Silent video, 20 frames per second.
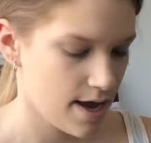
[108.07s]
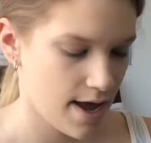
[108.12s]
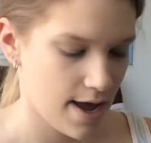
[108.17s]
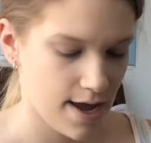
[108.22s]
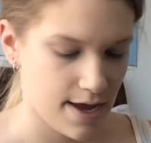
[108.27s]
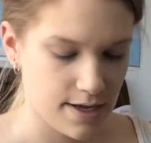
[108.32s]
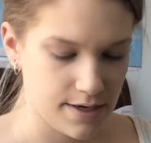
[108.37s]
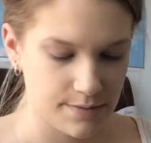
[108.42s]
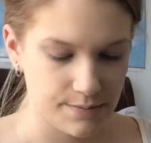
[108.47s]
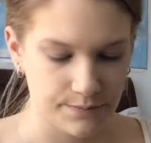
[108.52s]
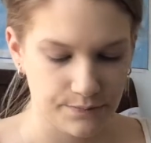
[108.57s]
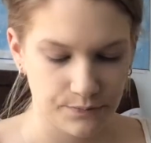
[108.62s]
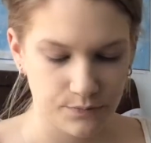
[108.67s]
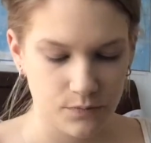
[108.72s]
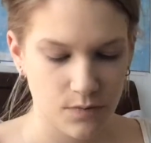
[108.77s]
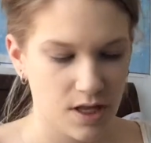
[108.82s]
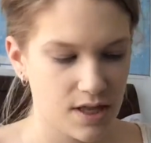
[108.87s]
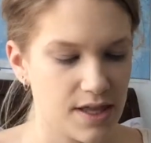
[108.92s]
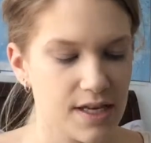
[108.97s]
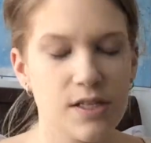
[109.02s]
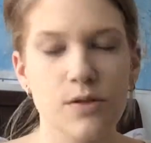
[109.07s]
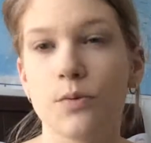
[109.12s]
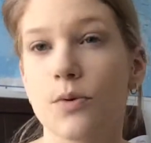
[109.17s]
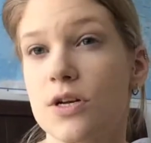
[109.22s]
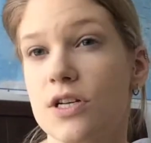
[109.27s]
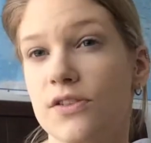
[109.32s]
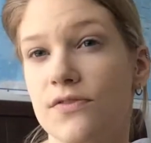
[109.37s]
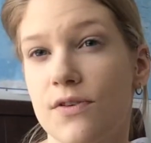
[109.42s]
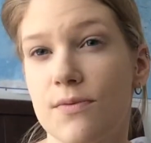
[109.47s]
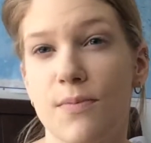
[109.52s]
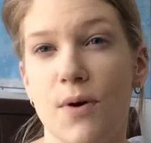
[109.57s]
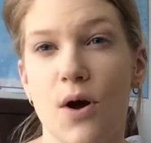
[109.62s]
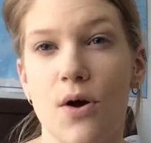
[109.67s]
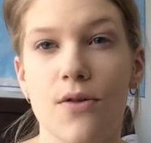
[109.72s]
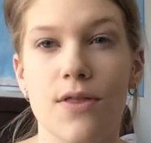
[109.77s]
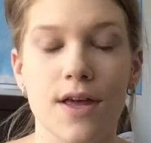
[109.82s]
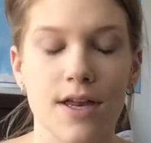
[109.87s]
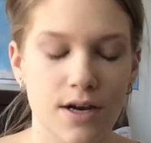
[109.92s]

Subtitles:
and this works for both.